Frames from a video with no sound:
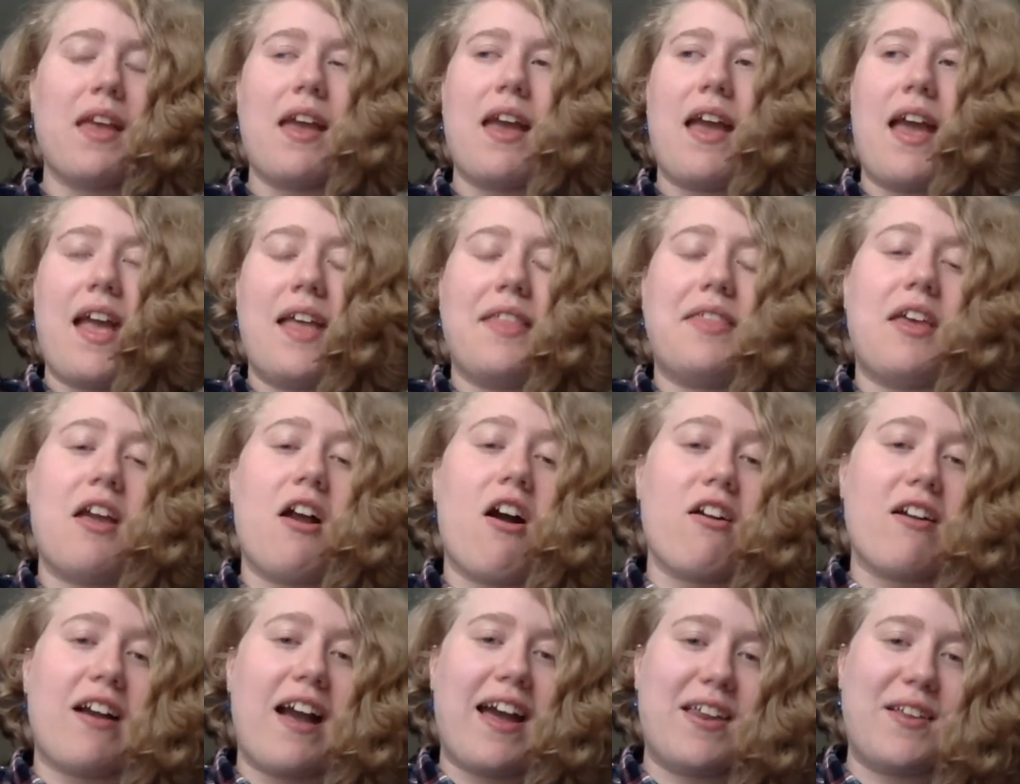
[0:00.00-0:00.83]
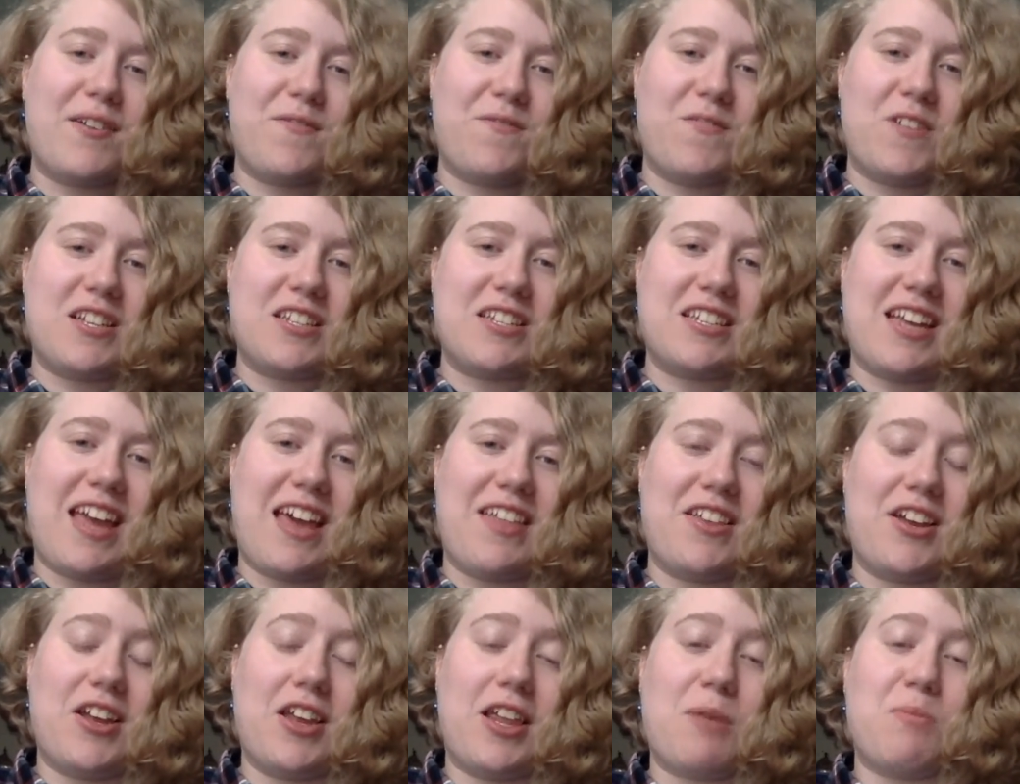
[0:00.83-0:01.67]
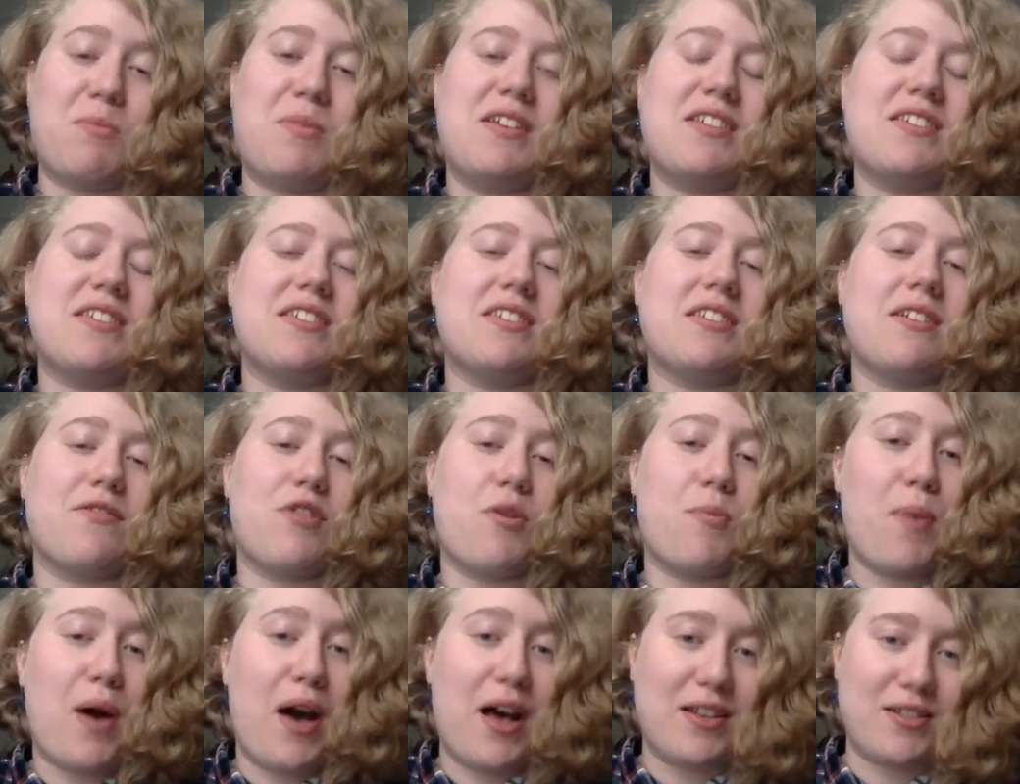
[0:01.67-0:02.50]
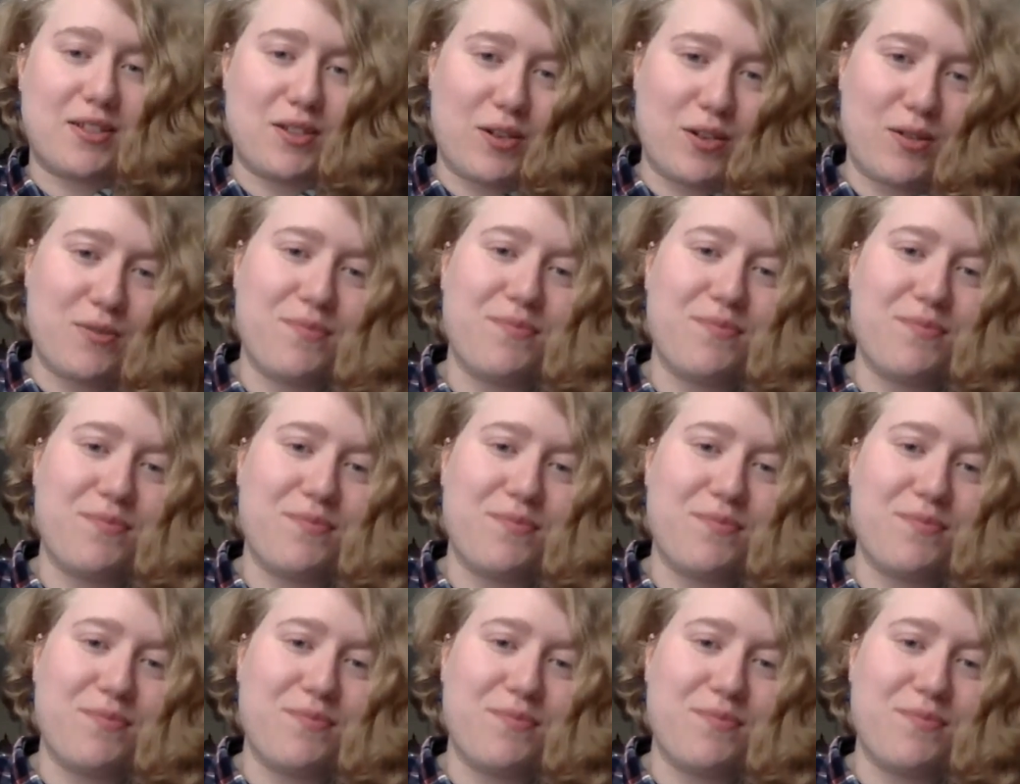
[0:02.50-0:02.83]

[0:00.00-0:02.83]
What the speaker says: And they all kind of fit together like pieces of the puzzle.